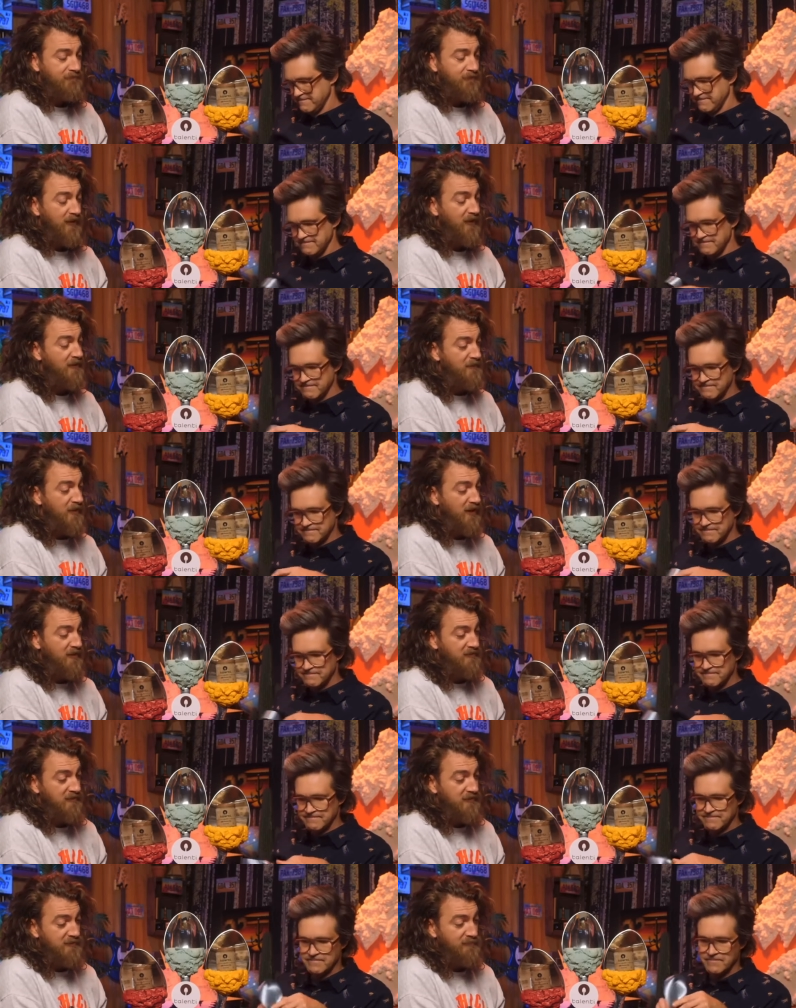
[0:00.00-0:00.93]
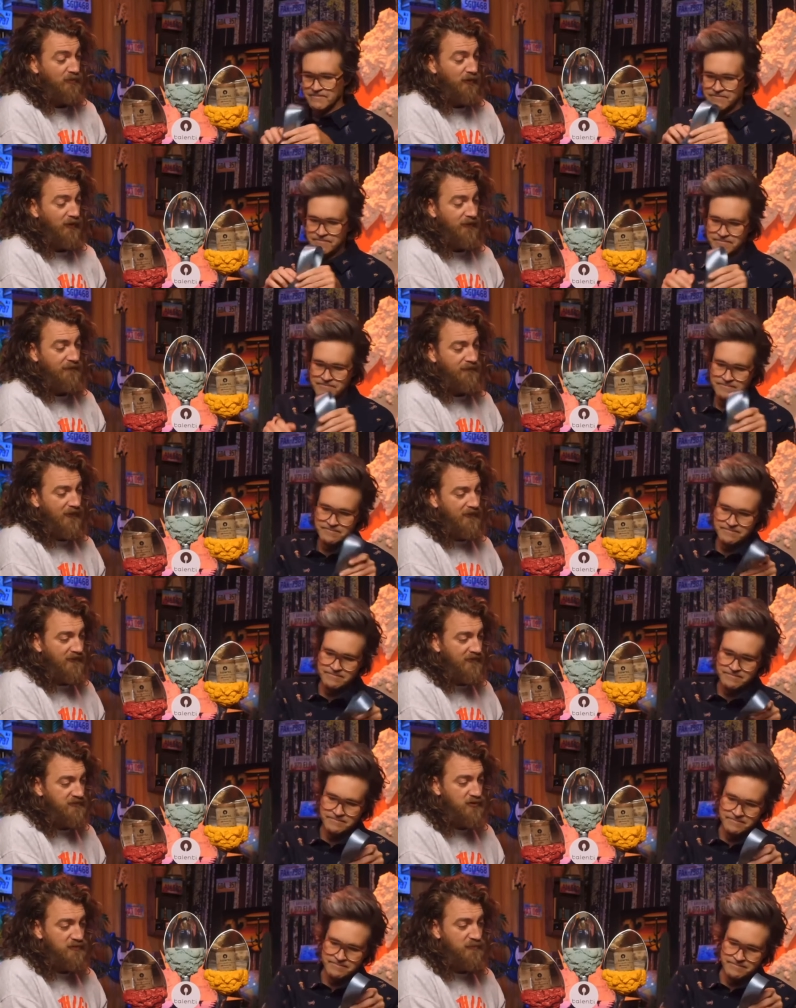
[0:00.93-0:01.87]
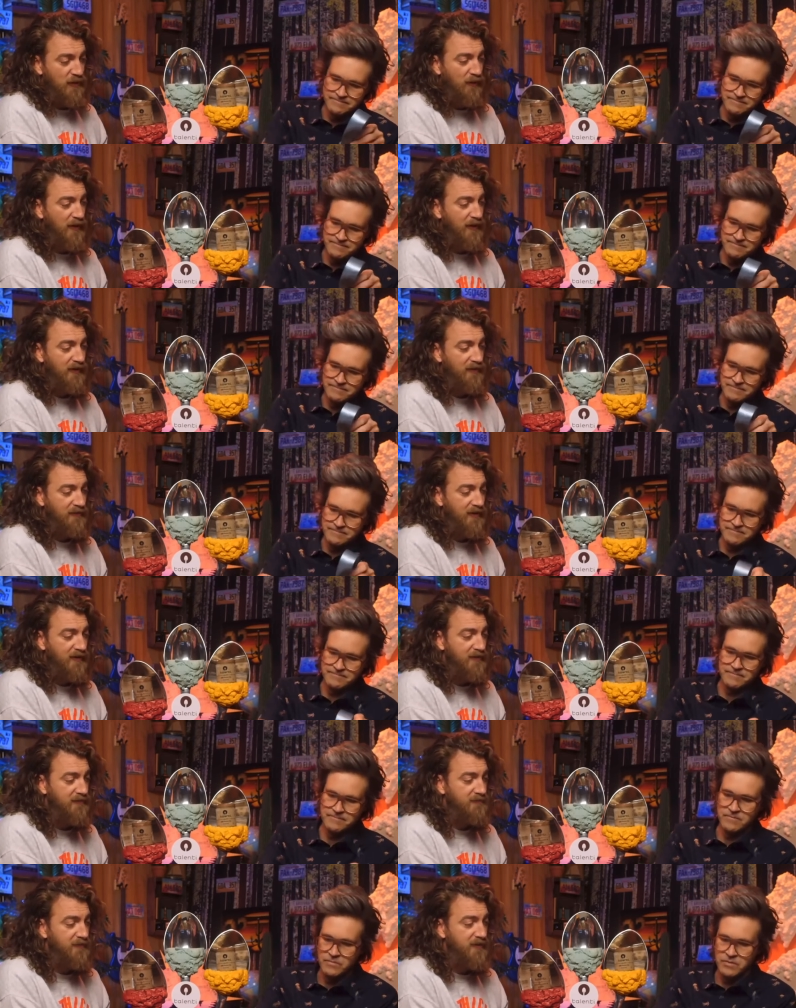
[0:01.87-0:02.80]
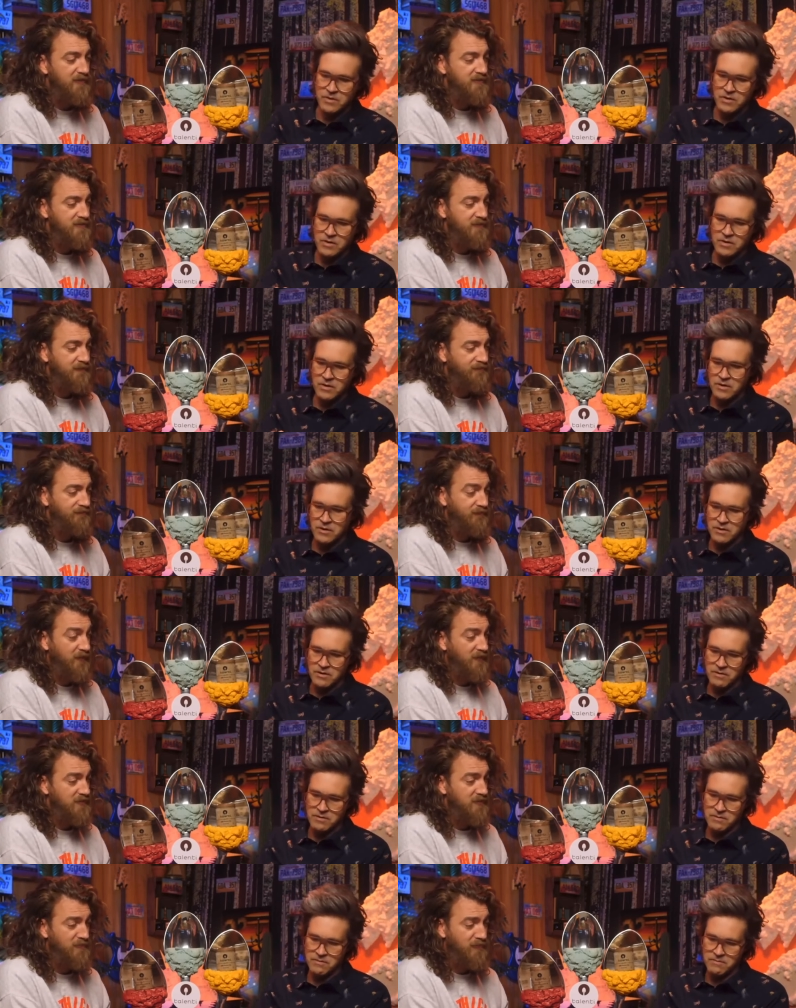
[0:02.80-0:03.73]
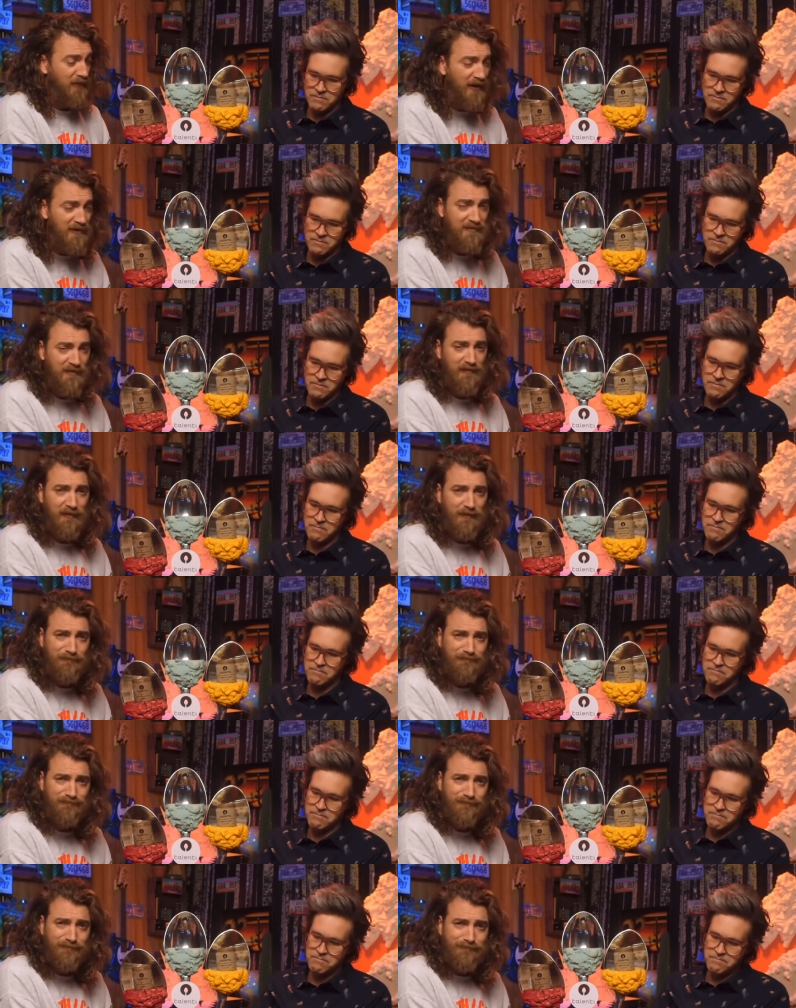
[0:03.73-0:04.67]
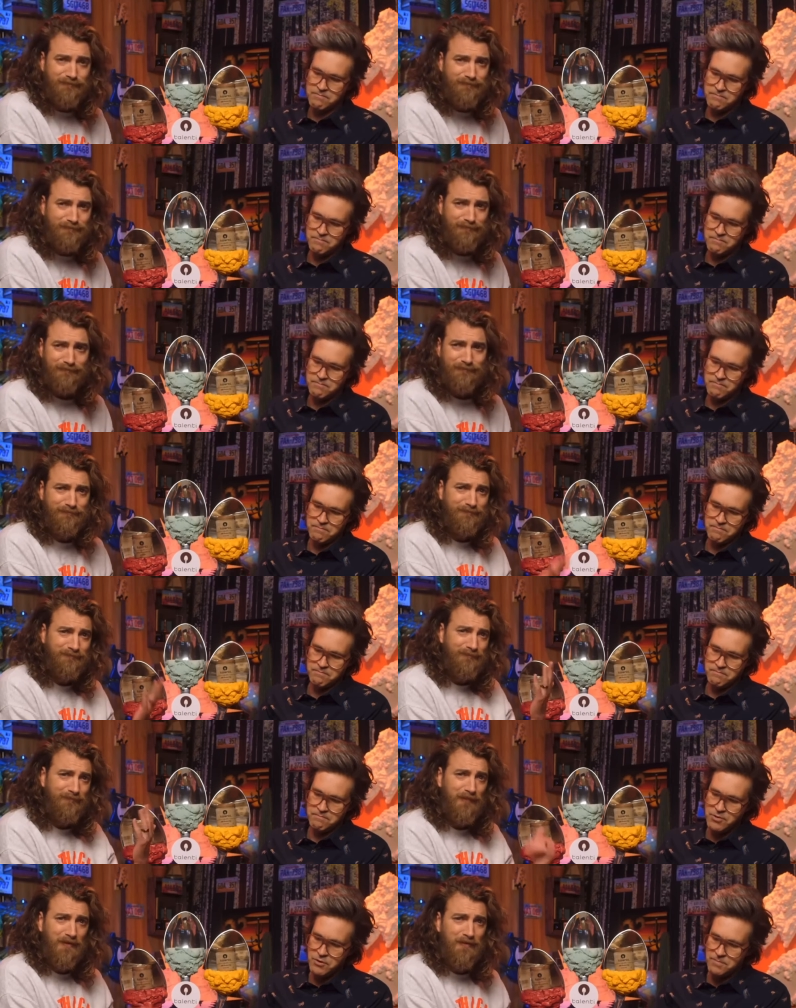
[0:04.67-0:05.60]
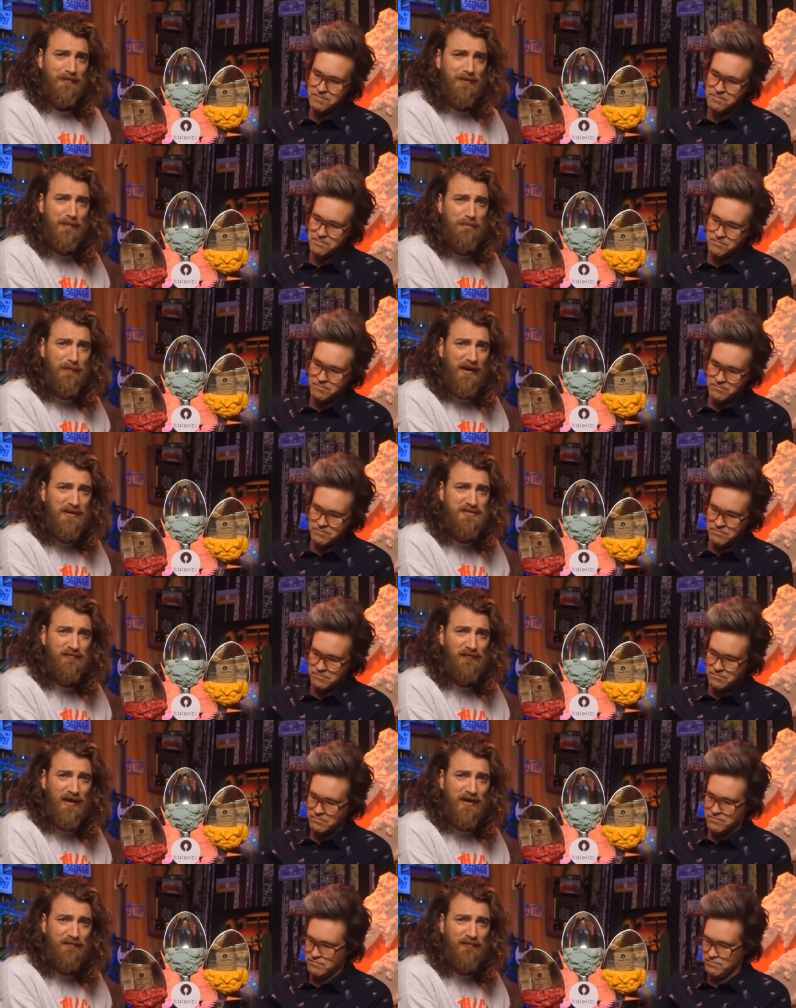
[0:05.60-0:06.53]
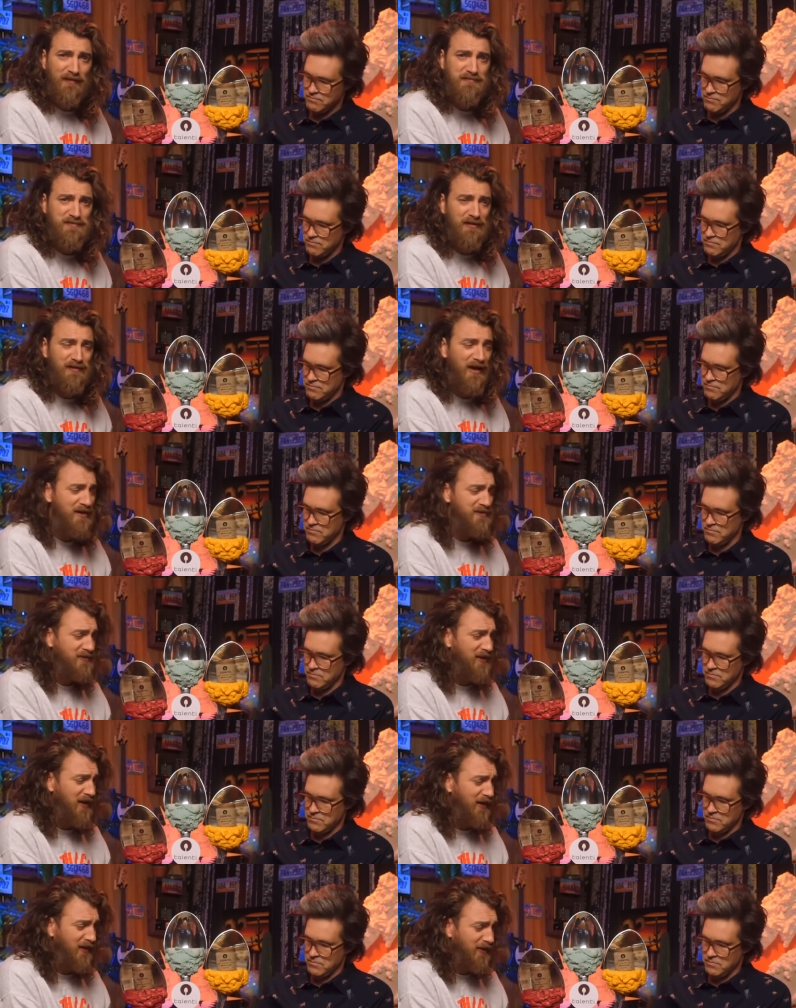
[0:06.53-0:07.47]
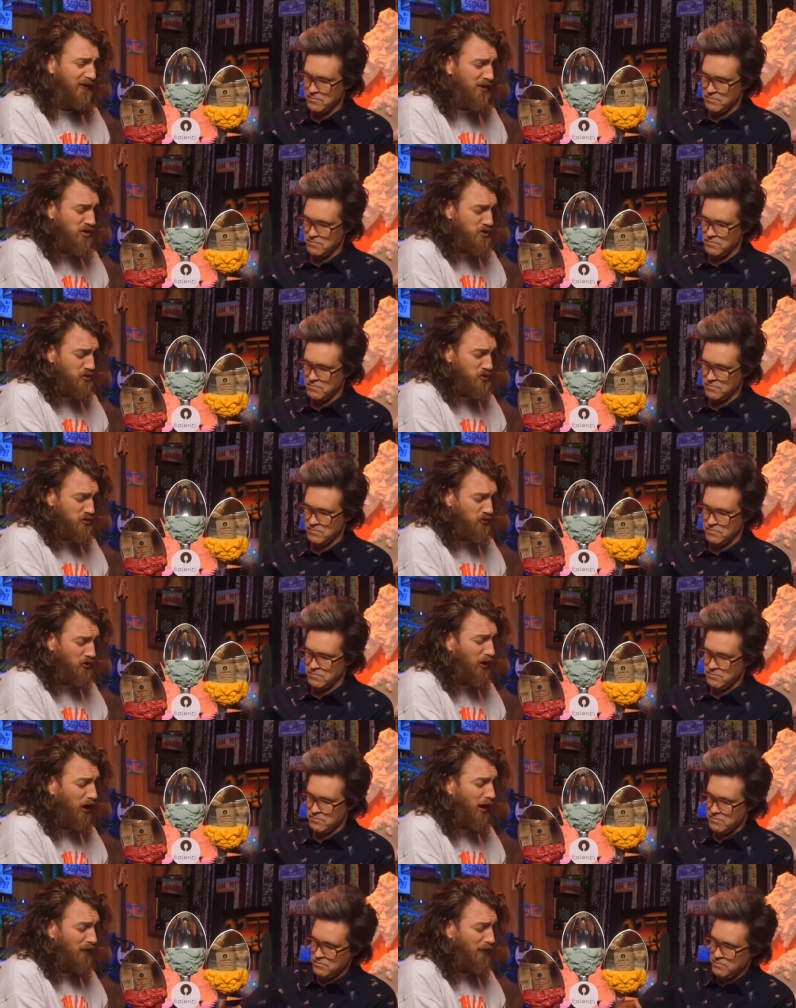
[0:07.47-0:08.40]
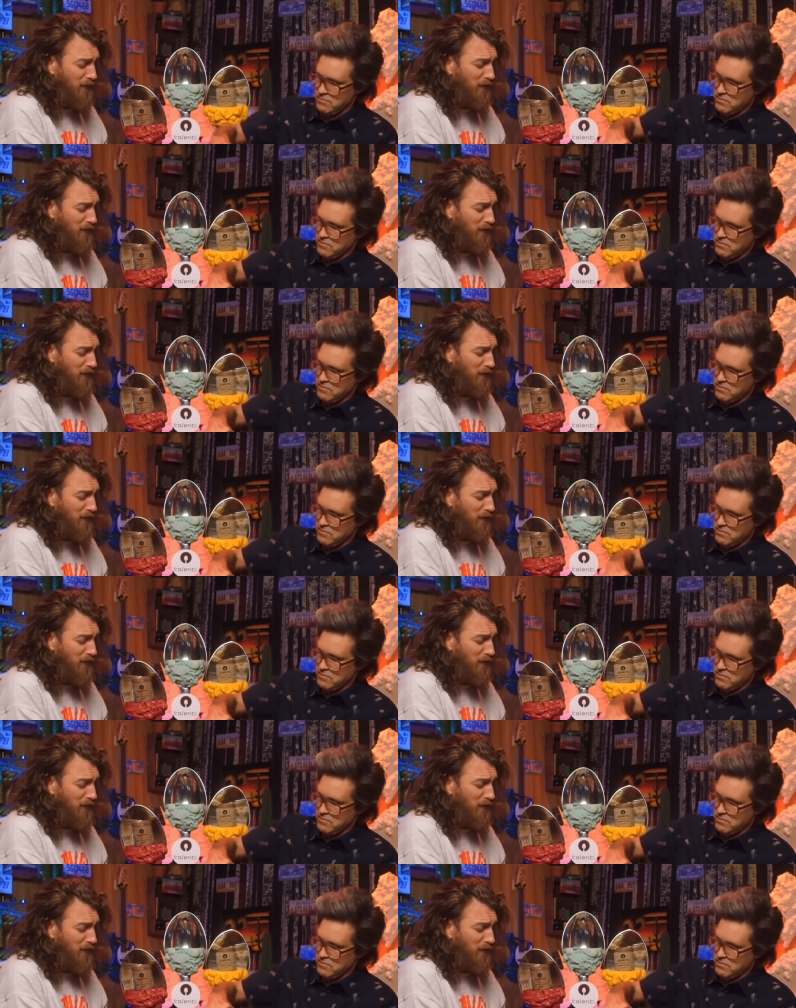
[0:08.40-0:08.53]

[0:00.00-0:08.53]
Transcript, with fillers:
Speaker 1: -hmm. and it made it to this point, I think it's just poetic that it is surprisingly Boop. the best flavor of Talenti straw